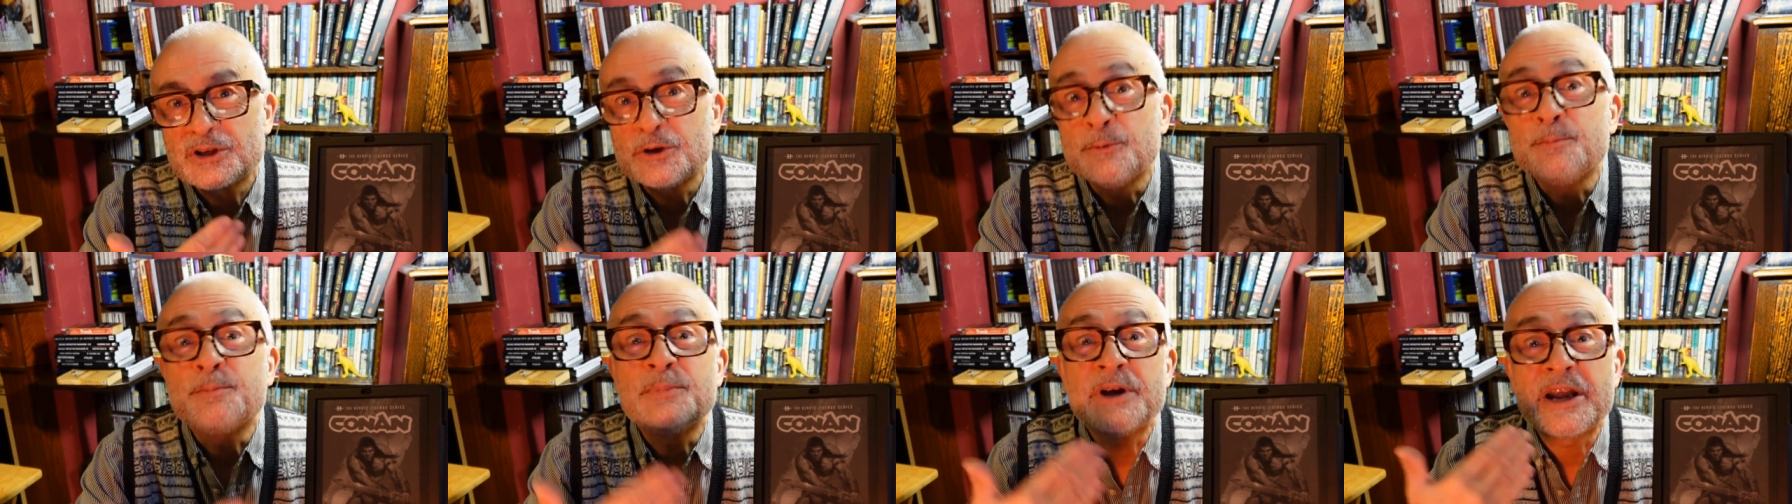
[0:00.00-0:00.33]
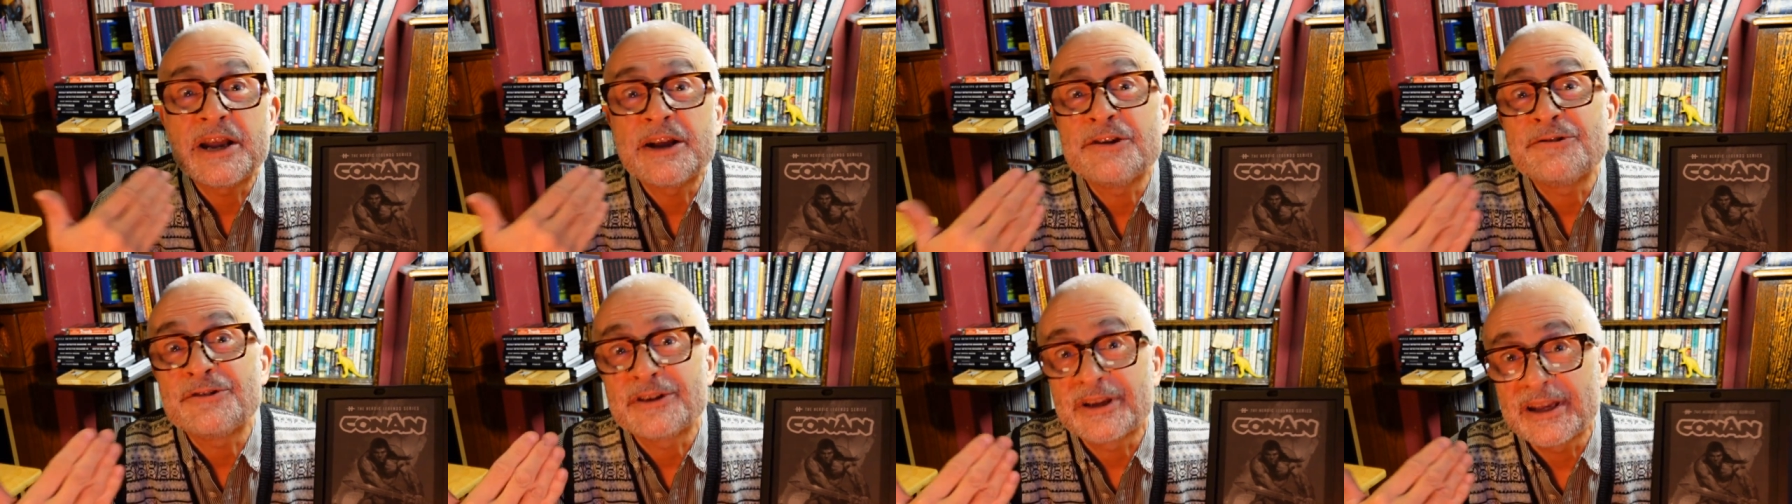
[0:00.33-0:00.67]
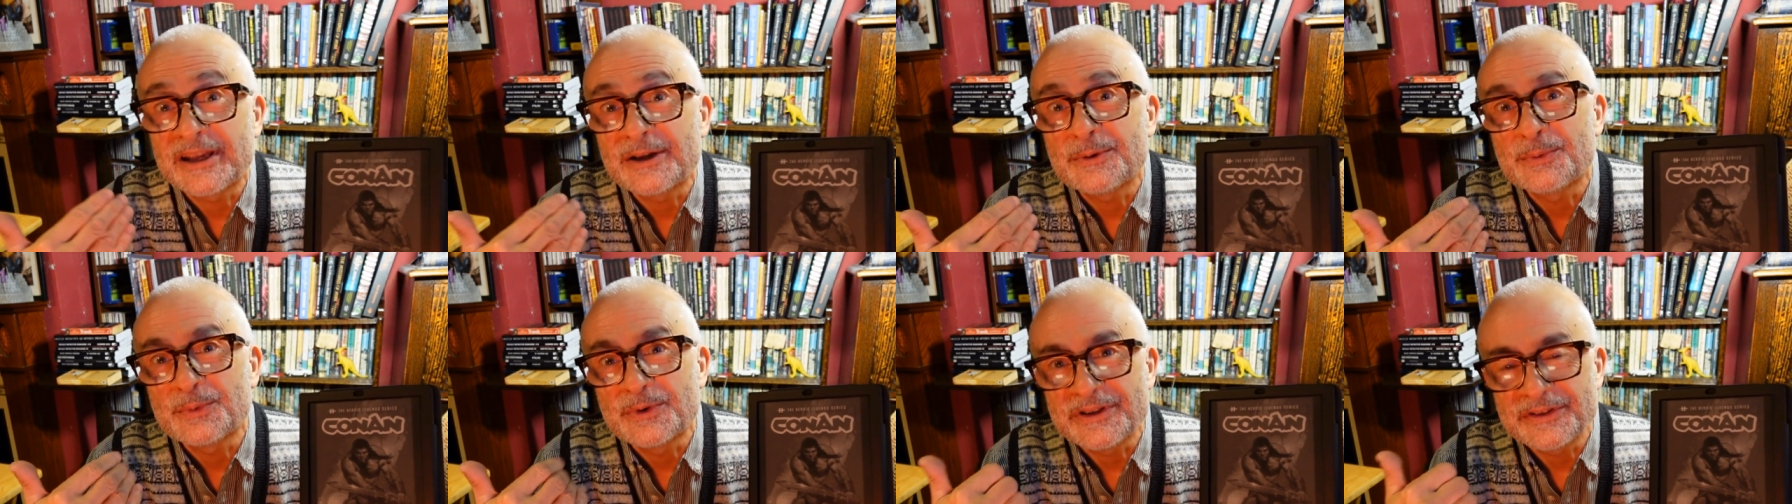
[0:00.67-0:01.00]
comparing
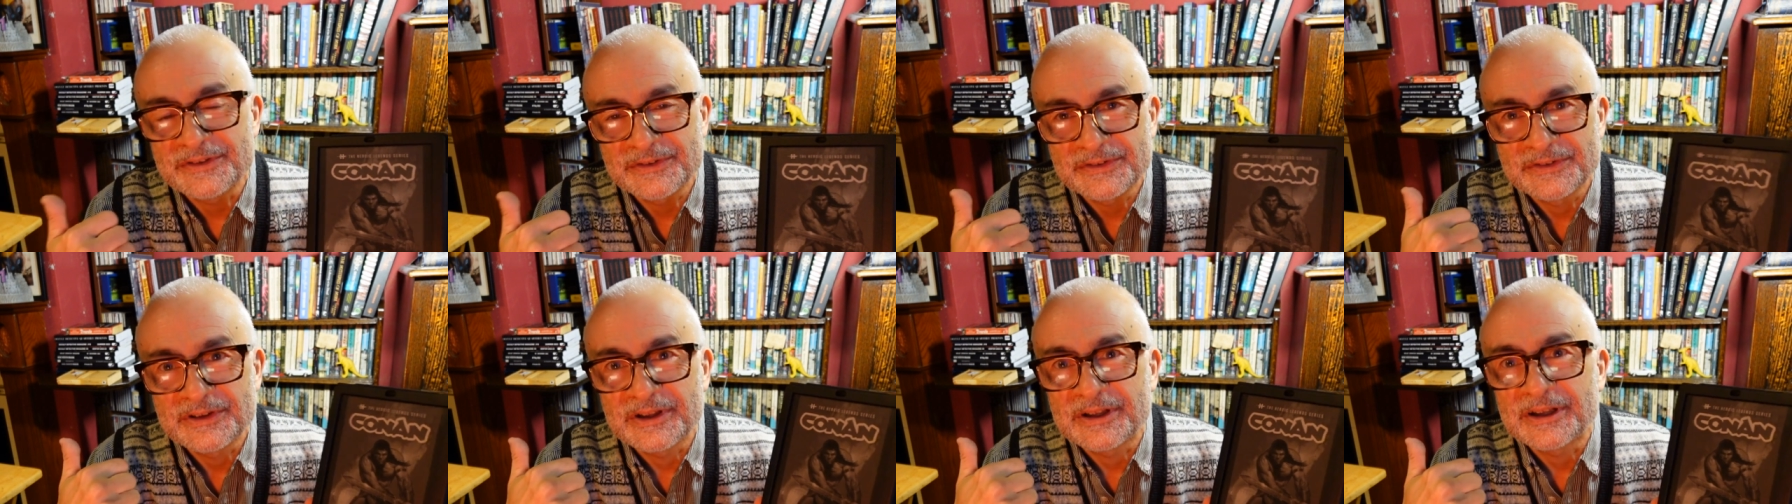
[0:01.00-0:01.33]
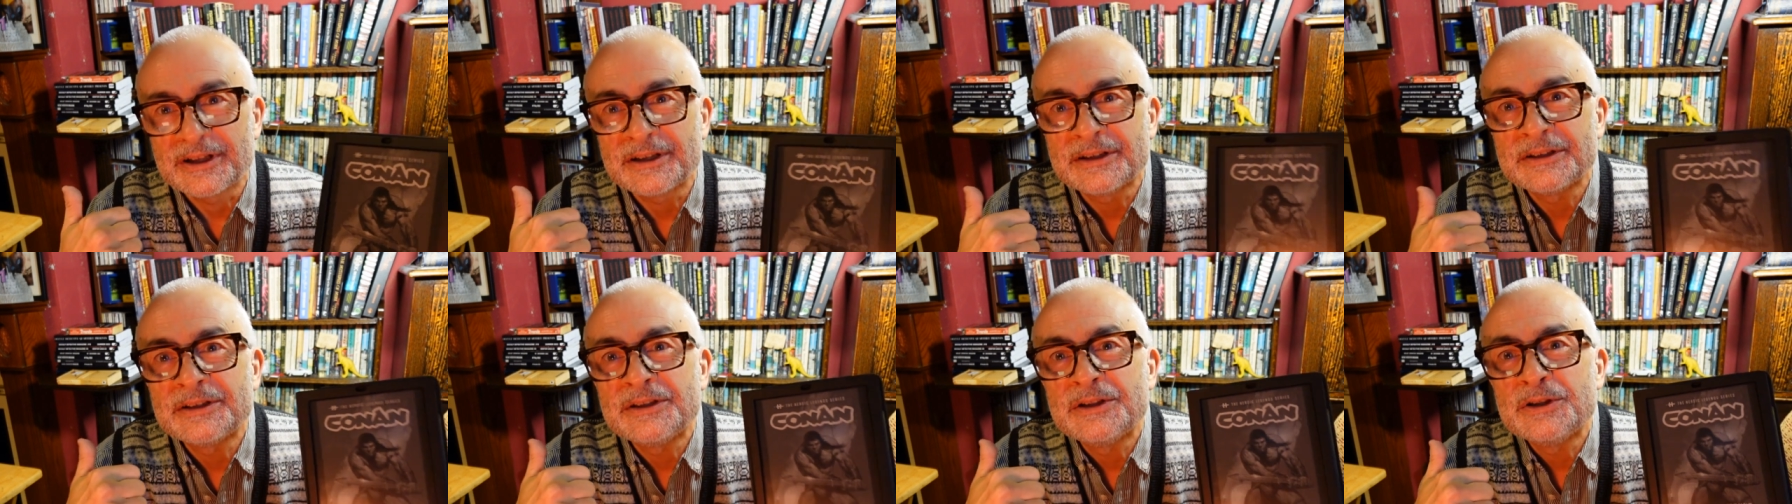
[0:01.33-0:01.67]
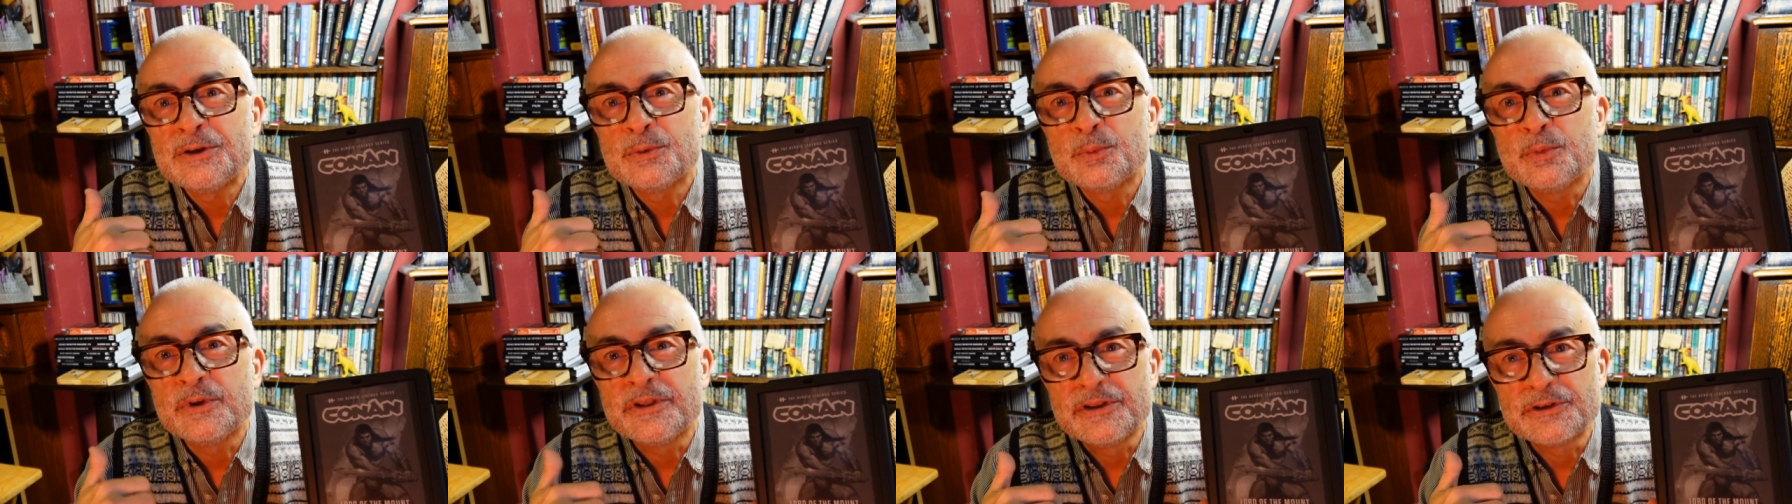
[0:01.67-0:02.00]
it with the uh,
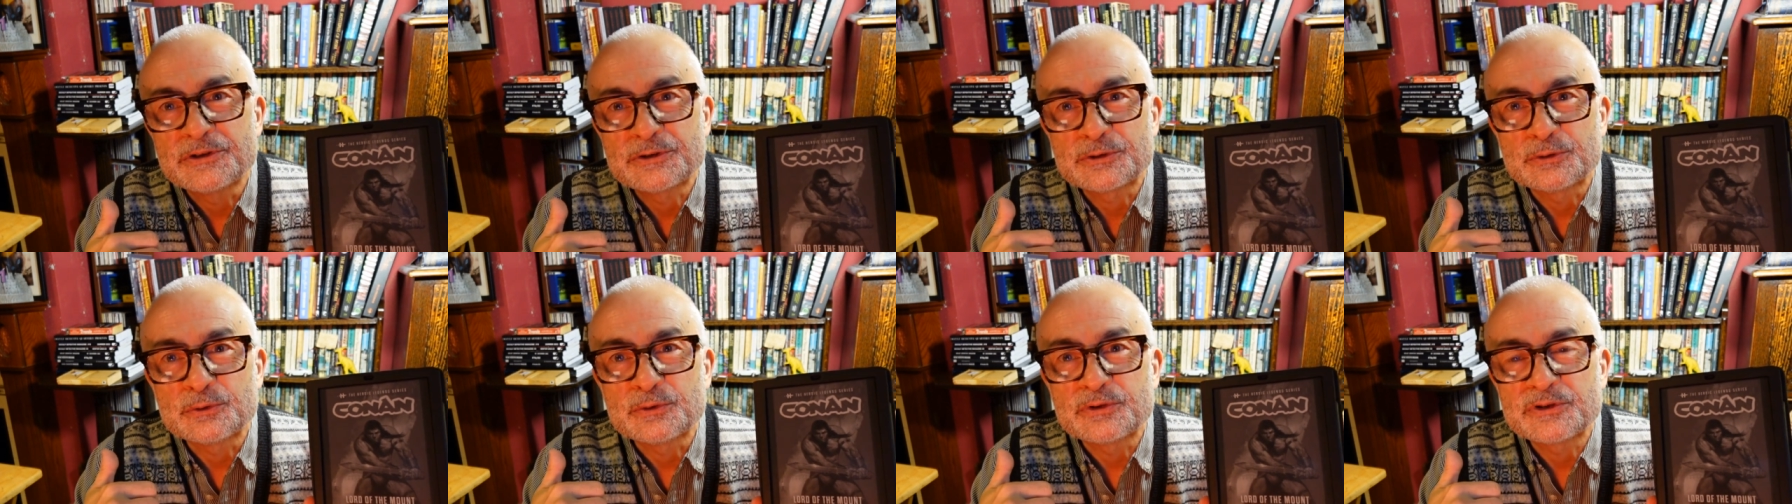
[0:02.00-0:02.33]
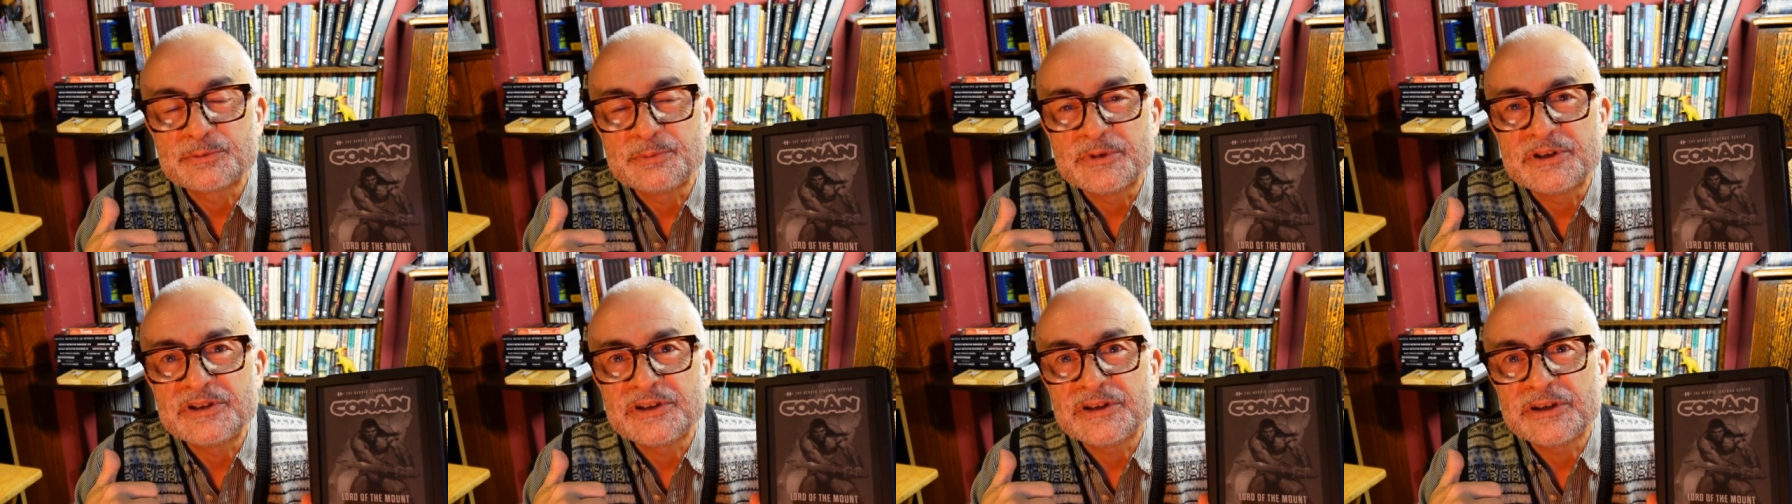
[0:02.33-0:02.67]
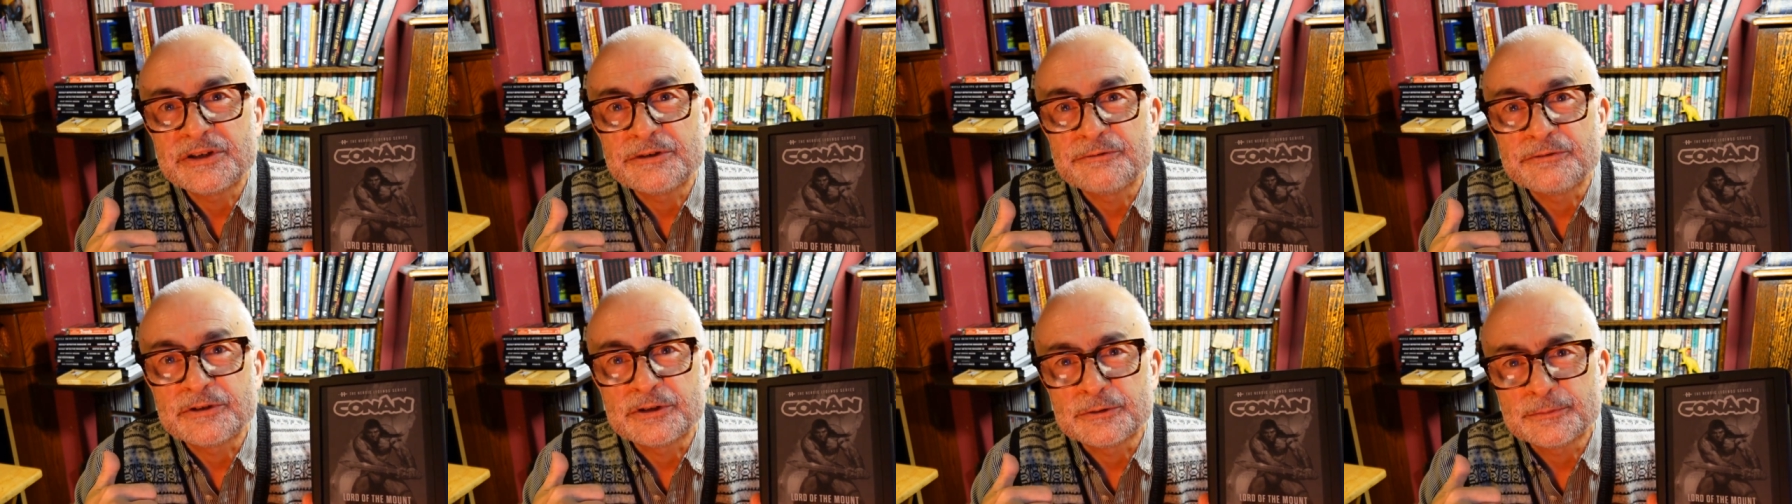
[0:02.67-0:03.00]
with the source
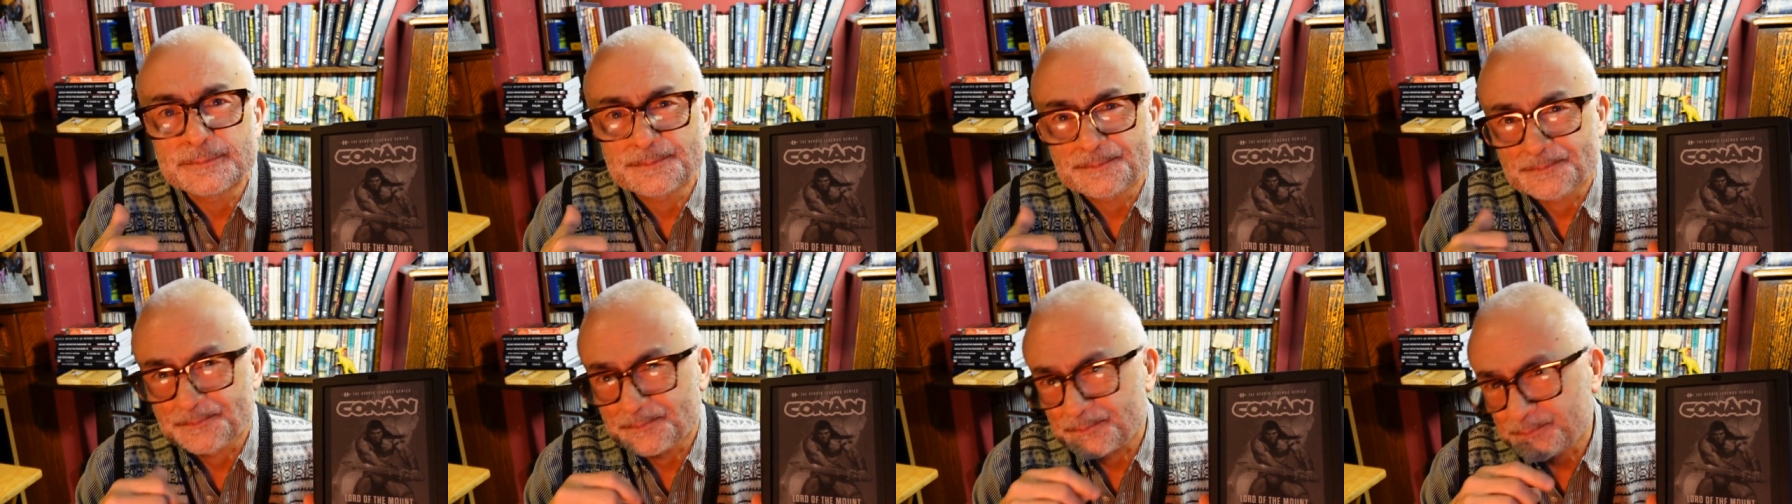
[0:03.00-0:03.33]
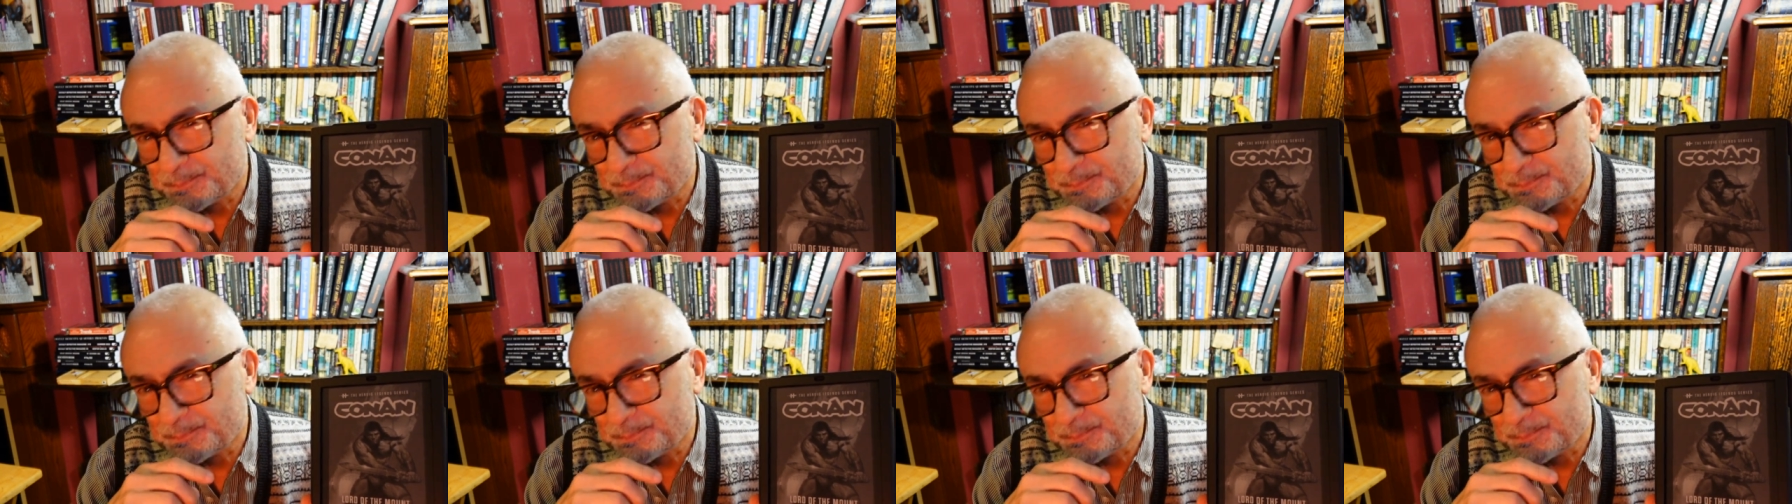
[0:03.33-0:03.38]
material.